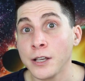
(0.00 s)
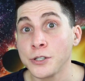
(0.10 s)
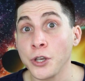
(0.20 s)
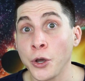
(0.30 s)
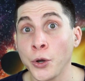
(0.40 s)

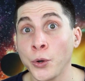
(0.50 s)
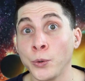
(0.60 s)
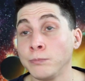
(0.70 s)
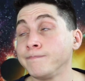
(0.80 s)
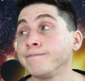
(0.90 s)

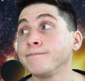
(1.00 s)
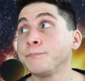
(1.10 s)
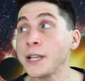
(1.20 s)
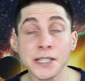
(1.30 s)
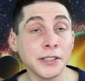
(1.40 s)
So
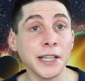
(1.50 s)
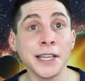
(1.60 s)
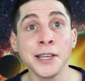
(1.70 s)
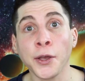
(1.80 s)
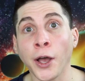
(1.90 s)

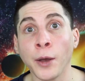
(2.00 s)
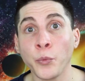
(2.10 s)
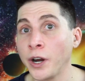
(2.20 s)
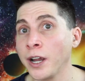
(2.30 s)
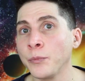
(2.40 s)
basically
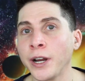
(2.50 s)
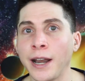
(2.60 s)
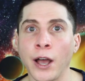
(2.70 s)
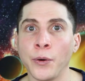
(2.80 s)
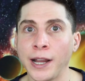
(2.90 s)
where I am
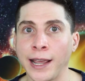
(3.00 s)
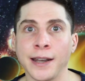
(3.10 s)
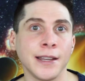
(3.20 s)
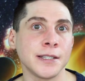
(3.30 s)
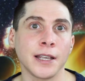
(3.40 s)
right now,
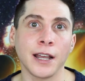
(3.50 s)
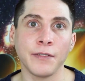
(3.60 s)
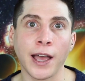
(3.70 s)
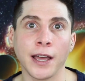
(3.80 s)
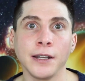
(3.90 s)
again, is that
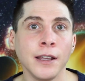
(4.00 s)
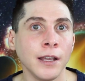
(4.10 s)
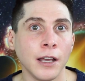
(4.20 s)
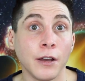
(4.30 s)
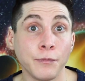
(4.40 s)
I've had
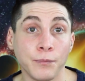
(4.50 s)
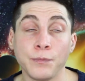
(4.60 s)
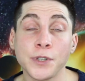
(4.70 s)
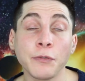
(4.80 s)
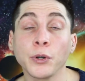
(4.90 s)

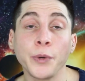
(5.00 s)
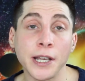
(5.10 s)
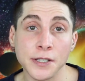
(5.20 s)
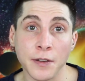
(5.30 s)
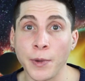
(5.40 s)
several
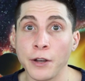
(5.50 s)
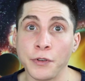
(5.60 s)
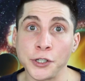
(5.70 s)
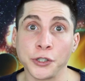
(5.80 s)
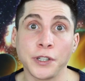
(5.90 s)
weeks of
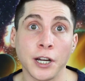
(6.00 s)
myofunctional